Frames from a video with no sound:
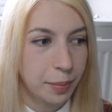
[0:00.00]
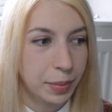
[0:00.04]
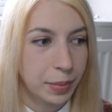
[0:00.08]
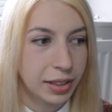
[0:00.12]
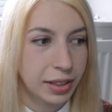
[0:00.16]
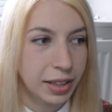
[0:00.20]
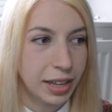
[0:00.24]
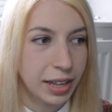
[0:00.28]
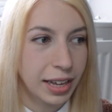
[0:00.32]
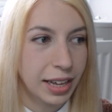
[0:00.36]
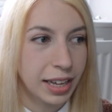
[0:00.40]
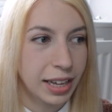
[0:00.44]

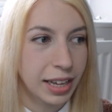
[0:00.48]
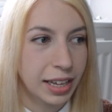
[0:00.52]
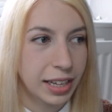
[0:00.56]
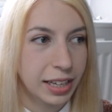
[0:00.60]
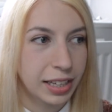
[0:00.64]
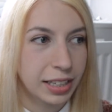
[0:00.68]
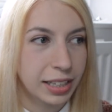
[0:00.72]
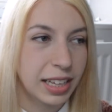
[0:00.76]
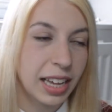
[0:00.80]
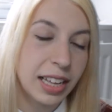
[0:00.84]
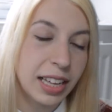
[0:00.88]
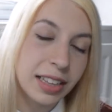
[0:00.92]
they
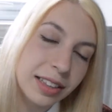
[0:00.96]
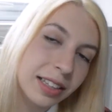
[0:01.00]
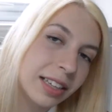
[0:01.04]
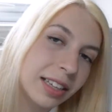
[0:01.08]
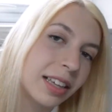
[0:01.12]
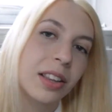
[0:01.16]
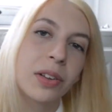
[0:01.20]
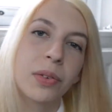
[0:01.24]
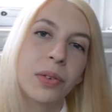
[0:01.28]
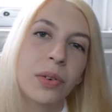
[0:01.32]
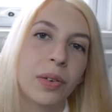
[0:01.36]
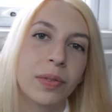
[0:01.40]
get
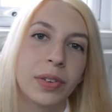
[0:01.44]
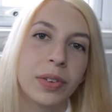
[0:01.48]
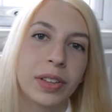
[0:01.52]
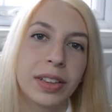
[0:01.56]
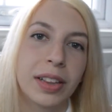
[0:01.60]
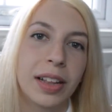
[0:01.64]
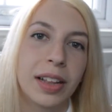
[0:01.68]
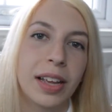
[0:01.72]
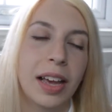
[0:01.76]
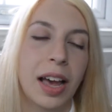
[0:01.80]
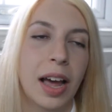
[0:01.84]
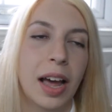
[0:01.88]
together
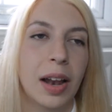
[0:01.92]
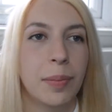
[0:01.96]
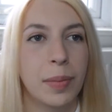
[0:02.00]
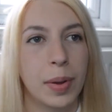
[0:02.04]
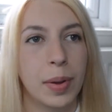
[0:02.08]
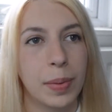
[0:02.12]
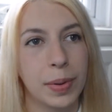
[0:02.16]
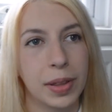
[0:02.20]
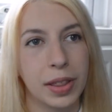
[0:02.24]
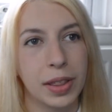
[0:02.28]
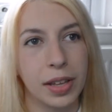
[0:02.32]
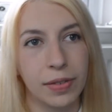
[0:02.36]
obviously, and
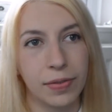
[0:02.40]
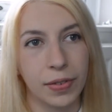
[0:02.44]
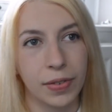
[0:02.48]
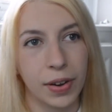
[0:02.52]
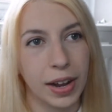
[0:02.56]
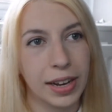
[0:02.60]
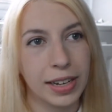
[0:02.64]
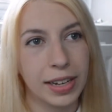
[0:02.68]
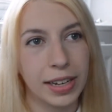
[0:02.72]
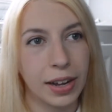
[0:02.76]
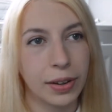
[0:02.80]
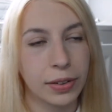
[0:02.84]
maybe they
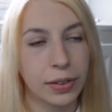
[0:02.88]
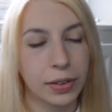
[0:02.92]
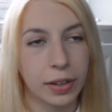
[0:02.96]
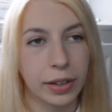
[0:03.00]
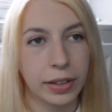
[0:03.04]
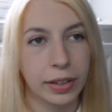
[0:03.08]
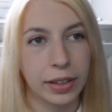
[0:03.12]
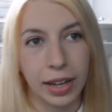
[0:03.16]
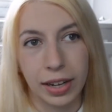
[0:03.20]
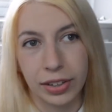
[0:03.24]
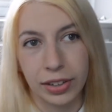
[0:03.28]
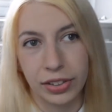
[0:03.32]
find out
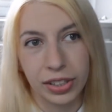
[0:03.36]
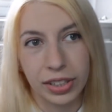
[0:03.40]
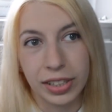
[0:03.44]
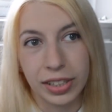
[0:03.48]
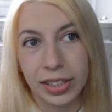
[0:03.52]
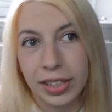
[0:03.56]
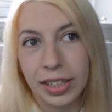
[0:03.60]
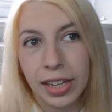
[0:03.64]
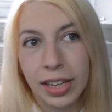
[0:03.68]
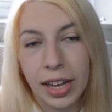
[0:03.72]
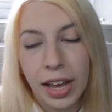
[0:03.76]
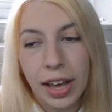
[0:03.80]
that
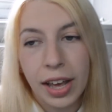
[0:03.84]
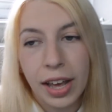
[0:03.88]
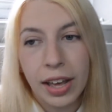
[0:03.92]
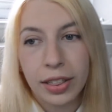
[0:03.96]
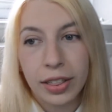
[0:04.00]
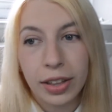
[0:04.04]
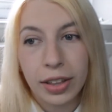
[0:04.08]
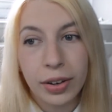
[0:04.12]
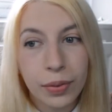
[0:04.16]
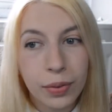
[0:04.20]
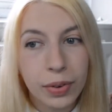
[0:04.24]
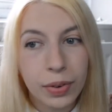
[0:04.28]
actually
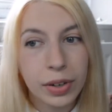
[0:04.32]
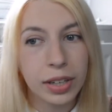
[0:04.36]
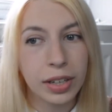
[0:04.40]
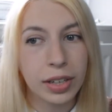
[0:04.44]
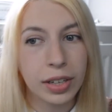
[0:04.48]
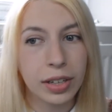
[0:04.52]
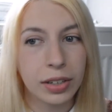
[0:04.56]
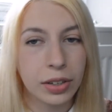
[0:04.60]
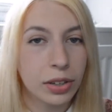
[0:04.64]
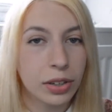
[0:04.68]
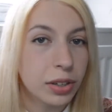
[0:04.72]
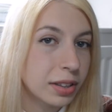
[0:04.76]
they're
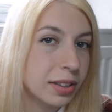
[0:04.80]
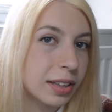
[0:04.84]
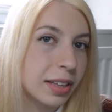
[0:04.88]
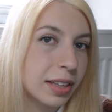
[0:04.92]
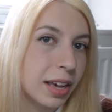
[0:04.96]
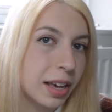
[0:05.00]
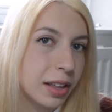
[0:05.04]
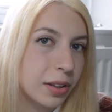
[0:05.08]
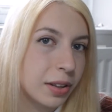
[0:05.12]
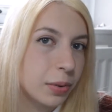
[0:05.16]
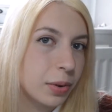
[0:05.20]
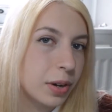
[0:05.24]
really good
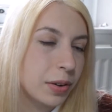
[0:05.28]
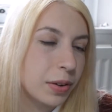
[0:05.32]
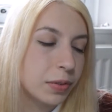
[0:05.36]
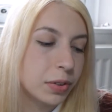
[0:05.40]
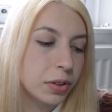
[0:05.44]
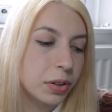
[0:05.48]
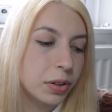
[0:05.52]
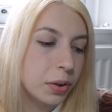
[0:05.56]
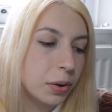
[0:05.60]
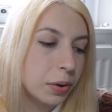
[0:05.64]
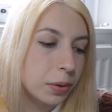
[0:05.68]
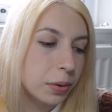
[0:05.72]
together,
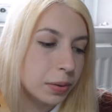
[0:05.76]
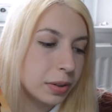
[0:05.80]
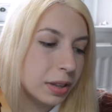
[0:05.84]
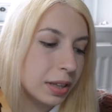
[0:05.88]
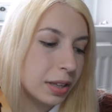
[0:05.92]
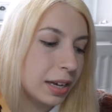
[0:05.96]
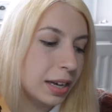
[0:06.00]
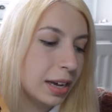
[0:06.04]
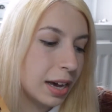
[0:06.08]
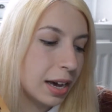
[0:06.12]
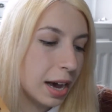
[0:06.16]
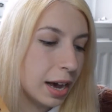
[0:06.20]
even though
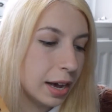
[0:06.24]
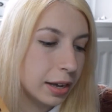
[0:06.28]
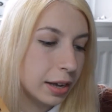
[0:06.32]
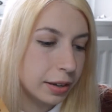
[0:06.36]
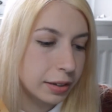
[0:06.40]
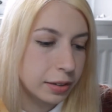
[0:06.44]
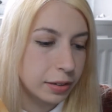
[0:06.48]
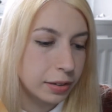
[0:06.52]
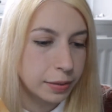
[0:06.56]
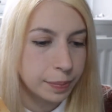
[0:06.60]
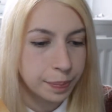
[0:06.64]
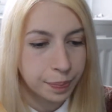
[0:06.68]
they
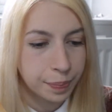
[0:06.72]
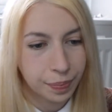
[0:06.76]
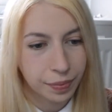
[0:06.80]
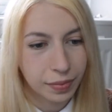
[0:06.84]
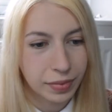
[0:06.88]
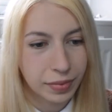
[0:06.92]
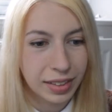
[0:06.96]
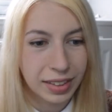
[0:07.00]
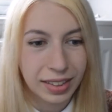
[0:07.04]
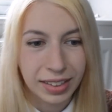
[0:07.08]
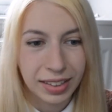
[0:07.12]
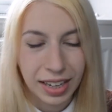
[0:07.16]
had
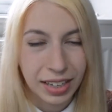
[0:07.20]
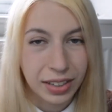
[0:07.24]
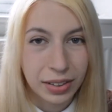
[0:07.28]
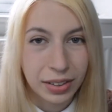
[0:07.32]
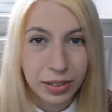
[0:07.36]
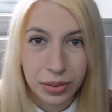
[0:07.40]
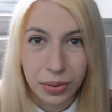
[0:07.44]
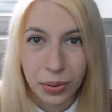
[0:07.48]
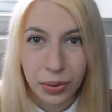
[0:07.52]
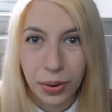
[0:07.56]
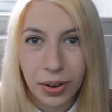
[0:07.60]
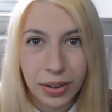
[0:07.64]

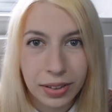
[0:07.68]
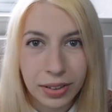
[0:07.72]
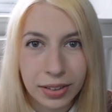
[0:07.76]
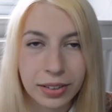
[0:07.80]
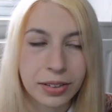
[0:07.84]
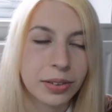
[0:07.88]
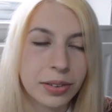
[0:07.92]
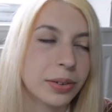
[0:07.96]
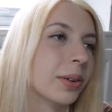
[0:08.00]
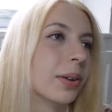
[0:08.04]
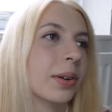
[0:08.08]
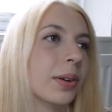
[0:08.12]
second thoughts
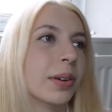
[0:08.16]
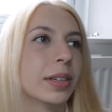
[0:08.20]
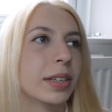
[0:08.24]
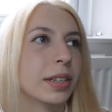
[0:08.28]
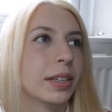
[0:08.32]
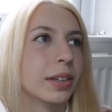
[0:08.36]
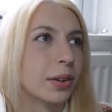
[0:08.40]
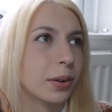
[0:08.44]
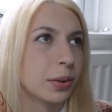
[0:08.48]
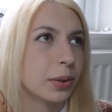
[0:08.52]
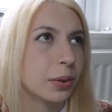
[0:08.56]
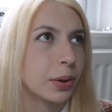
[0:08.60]
or, you
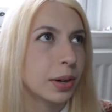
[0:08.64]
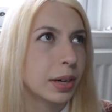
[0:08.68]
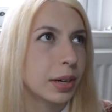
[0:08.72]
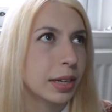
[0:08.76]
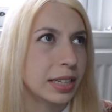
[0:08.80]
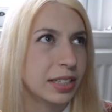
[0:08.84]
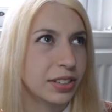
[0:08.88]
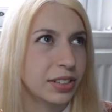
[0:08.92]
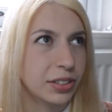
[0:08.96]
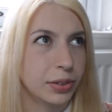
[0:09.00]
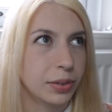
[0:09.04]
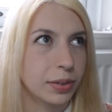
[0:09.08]
know,
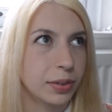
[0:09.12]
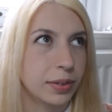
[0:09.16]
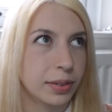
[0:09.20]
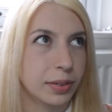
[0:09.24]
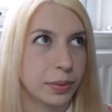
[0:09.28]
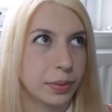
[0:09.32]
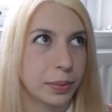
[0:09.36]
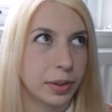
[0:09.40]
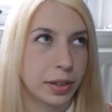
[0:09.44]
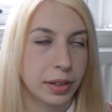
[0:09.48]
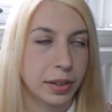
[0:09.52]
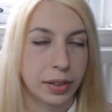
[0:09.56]
issues
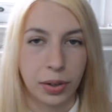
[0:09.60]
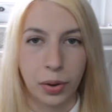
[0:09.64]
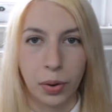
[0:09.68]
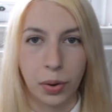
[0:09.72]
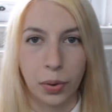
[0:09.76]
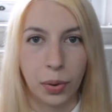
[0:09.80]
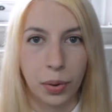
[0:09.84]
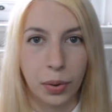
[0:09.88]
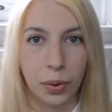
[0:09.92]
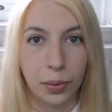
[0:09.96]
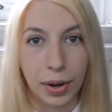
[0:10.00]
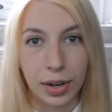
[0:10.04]
with this
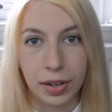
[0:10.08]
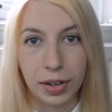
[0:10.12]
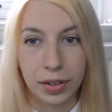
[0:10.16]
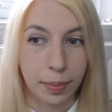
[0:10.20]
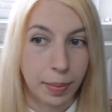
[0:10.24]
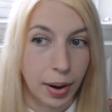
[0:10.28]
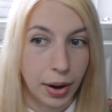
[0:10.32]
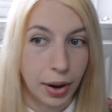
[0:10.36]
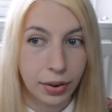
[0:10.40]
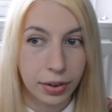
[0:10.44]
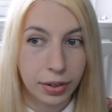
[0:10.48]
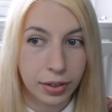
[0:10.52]
whole arranged
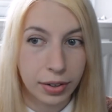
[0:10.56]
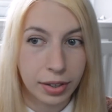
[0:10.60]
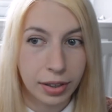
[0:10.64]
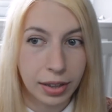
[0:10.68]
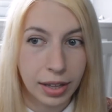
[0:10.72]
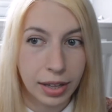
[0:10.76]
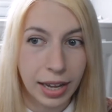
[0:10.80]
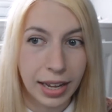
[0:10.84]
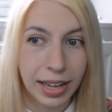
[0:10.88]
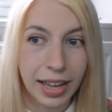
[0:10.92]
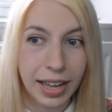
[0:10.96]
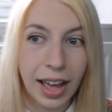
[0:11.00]
marriage
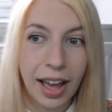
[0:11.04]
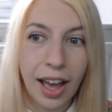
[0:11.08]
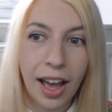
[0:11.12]
thing.